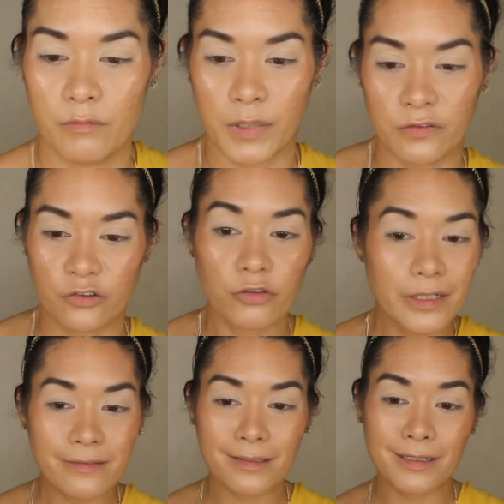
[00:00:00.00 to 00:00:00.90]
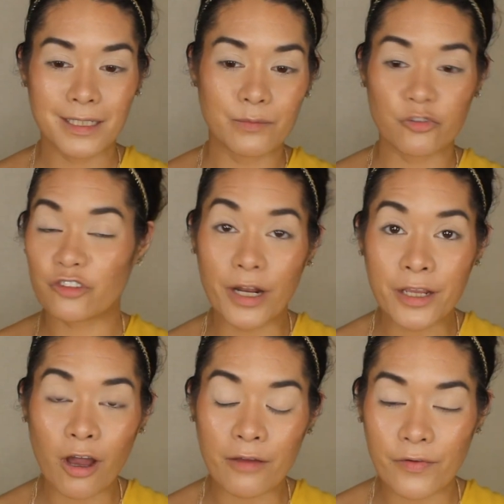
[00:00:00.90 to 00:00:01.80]
My screen's gonna keep
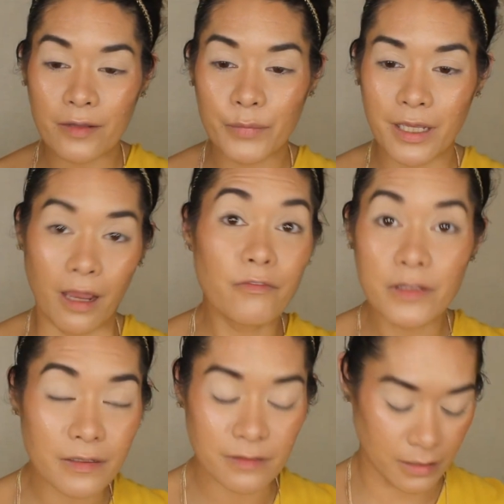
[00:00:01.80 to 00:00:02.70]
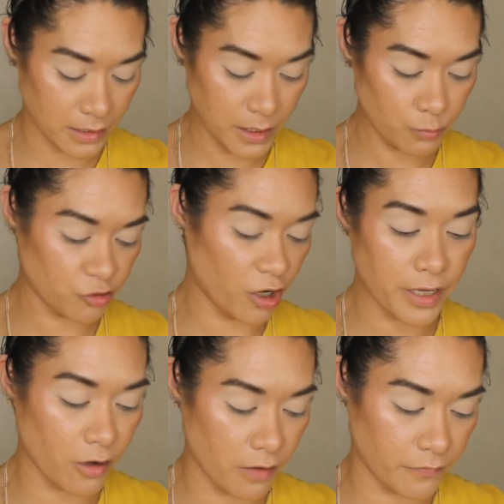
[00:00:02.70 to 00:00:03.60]
shutting off on me. Everything's gonna keep
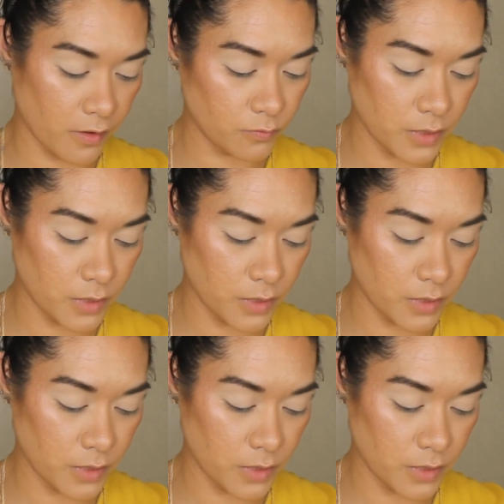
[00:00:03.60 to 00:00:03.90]
shutting off on